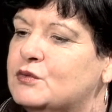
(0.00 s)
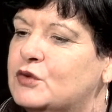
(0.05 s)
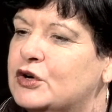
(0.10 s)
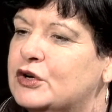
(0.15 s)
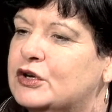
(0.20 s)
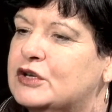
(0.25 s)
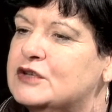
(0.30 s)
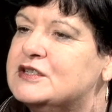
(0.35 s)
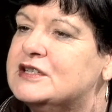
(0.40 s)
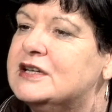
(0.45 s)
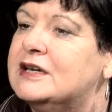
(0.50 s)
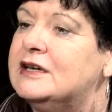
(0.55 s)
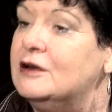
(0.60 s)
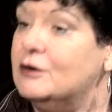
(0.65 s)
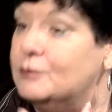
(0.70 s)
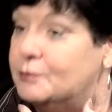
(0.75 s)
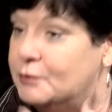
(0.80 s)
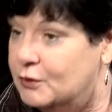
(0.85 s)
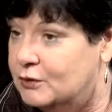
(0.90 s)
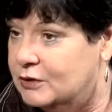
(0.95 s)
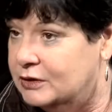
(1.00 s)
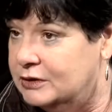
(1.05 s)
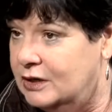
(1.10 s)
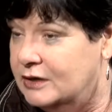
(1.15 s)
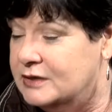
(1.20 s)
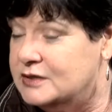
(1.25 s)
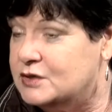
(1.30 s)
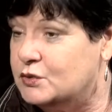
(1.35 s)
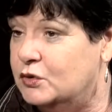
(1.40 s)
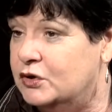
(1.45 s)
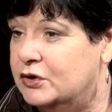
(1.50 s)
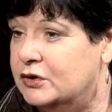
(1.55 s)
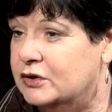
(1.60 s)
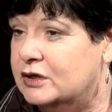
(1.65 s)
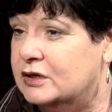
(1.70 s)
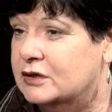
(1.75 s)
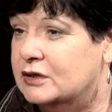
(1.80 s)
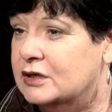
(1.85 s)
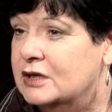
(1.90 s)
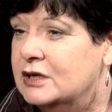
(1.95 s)
workers, to help organise work
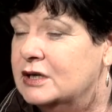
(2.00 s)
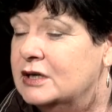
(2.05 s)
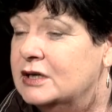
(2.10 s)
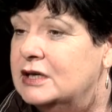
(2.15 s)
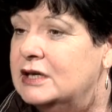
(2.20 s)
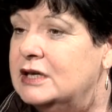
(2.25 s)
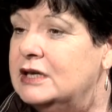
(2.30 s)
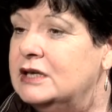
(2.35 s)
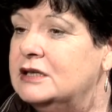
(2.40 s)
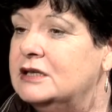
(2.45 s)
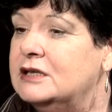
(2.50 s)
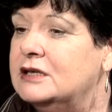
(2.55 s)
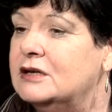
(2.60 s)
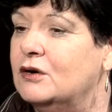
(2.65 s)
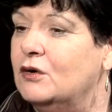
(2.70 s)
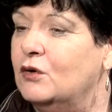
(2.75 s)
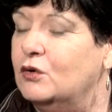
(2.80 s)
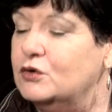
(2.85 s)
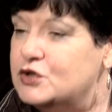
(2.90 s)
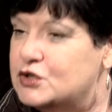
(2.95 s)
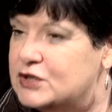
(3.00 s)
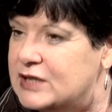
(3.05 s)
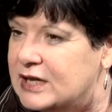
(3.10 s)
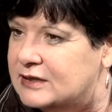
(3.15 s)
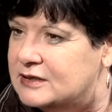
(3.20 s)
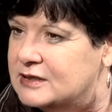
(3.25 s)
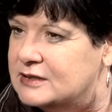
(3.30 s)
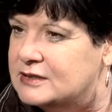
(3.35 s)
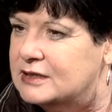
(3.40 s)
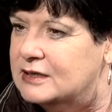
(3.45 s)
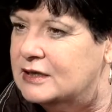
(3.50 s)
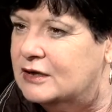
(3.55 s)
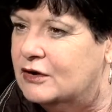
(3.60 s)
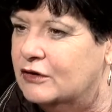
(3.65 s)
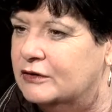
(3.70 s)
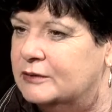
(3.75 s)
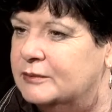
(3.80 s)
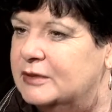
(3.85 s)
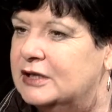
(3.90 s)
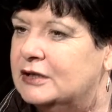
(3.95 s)
in all sectors of the
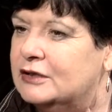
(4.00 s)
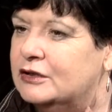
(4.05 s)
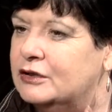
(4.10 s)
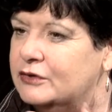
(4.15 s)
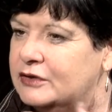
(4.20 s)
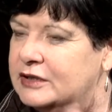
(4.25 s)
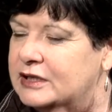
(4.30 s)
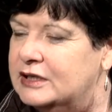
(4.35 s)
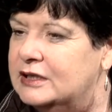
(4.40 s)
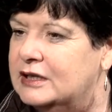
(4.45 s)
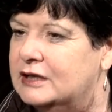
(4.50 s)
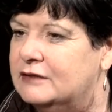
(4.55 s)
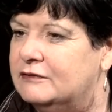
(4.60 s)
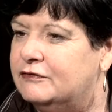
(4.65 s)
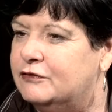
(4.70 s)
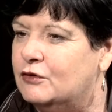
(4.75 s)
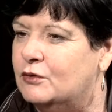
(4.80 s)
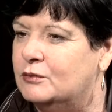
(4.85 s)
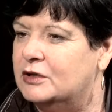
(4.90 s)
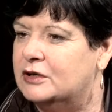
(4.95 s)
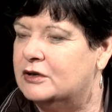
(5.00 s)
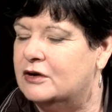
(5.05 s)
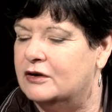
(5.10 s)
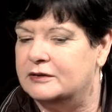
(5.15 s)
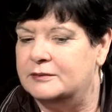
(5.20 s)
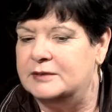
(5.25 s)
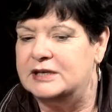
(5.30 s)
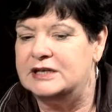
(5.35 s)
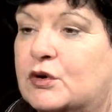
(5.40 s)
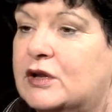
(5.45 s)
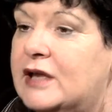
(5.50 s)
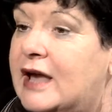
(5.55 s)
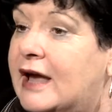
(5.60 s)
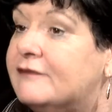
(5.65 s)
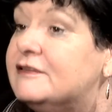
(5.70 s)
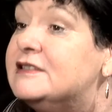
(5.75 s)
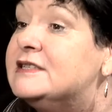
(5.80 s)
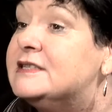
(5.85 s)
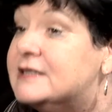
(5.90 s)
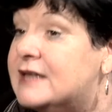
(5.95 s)
economy, including the informal economy, and we'll
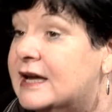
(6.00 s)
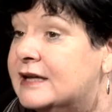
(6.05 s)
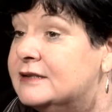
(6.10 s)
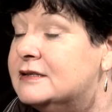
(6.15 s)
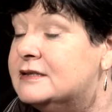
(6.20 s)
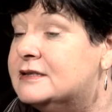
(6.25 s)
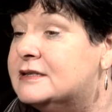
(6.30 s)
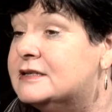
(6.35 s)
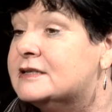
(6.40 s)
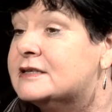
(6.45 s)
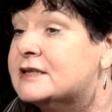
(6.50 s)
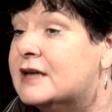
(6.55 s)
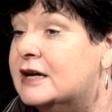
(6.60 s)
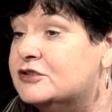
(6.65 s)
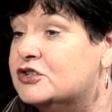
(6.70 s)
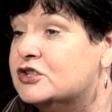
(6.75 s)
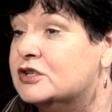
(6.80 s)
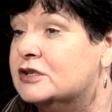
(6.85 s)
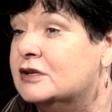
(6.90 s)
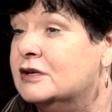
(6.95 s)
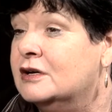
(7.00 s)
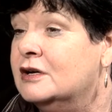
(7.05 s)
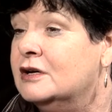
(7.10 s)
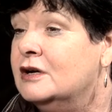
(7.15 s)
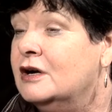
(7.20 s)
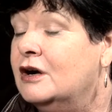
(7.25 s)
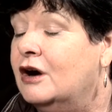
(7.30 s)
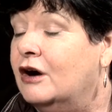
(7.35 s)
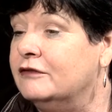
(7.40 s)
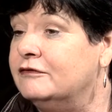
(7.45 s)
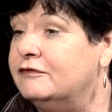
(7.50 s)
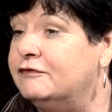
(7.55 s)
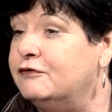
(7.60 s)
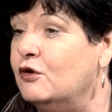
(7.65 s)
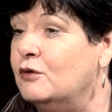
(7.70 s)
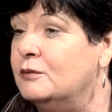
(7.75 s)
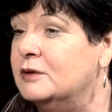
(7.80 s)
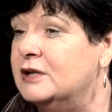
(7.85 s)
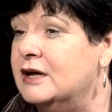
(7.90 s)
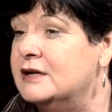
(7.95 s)
have a standards discussion on
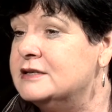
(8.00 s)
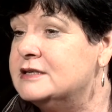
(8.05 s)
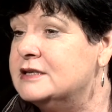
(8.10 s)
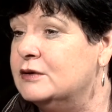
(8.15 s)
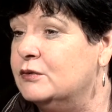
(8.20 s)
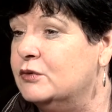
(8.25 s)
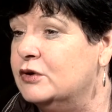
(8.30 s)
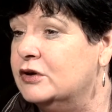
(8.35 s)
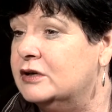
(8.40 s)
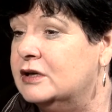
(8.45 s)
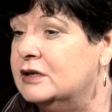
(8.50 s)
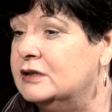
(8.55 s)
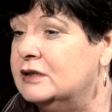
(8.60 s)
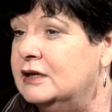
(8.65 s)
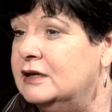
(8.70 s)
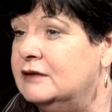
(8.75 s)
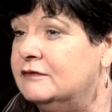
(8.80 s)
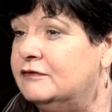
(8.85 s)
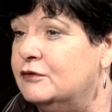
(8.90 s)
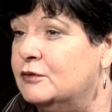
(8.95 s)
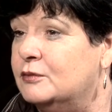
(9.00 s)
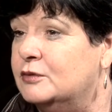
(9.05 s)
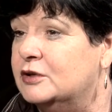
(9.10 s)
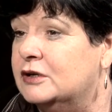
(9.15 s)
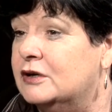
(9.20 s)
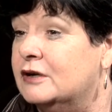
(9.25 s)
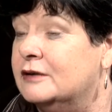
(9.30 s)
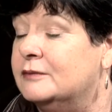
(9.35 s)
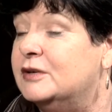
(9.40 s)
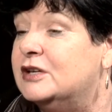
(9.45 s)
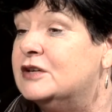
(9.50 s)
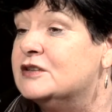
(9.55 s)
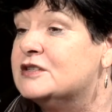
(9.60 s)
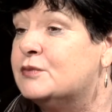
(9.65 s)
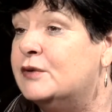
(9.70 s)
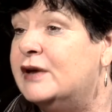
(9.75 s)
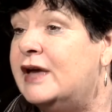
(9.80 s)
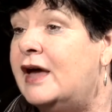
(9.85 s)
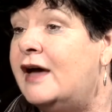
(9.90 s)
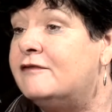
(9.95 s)
formalising work in the informal economy, because
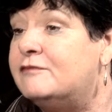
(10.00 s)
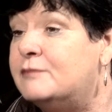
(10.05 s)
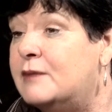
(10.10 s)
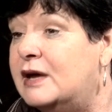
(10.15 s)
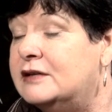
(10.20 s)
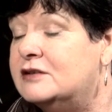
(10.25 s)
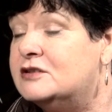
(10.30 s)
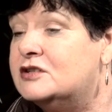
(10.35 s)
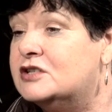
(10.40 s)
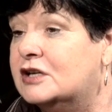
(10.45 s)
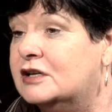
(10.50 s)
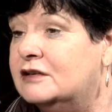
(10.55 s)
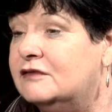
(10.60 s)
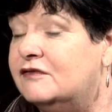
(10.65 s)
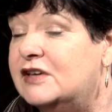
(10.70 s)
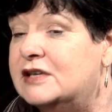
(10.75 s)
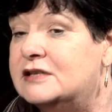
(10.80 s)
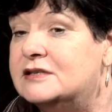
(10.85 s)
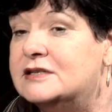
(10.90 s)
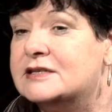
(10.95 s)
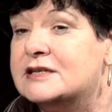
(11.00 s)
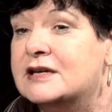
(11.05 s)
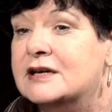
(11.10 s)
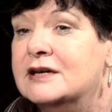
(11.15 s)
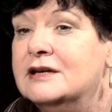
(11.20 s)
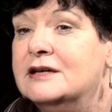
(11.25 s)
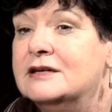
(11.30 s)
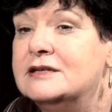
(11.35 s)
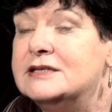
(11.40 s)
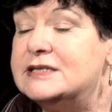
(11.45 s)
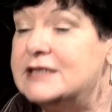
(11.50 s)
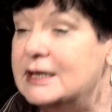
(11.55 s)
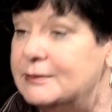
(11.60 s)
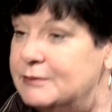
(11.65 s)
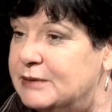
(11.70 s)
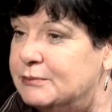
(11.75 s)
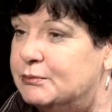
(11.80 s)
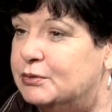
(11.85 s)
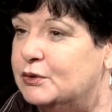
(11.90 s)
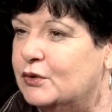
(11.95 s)
we have managed to convince some
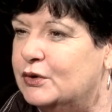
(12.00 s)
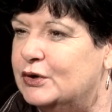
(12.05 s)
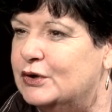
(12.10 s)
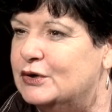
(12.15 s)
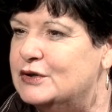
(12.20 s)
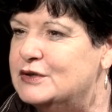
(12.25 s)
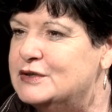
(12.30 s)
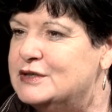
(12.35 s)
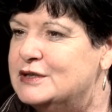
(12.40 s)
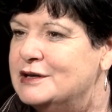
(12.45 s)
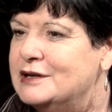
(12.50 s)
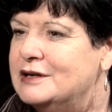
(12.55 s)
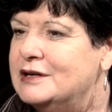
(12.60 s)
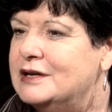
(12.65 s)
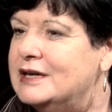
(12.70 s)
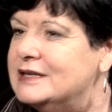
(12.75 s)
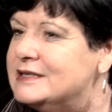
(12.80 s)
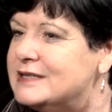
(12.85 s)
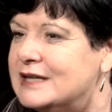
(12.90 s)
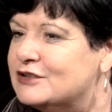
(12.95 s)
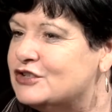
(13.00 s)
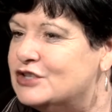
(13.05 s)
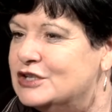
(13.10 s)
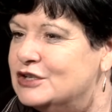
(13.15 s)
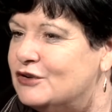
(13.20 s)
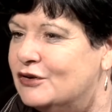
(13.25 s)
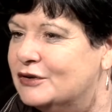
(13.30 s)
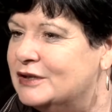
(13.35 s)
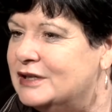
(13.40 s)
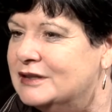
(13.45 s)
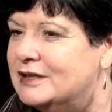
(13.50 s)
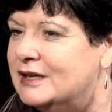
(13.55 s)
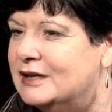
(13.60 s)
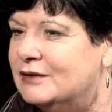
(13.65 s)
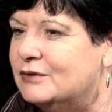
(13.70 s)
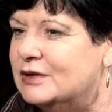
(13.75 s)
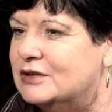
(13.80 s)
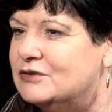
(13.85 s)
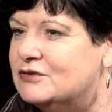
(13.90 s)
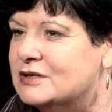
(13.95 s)
employers it's actually not in
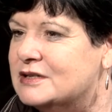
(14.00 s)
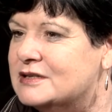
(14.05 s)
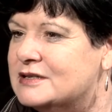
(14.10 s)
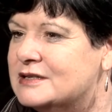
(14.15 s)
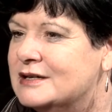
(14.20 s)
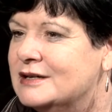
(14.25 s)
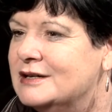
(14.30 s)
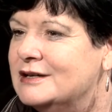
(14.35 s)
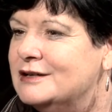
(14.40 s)
their interest.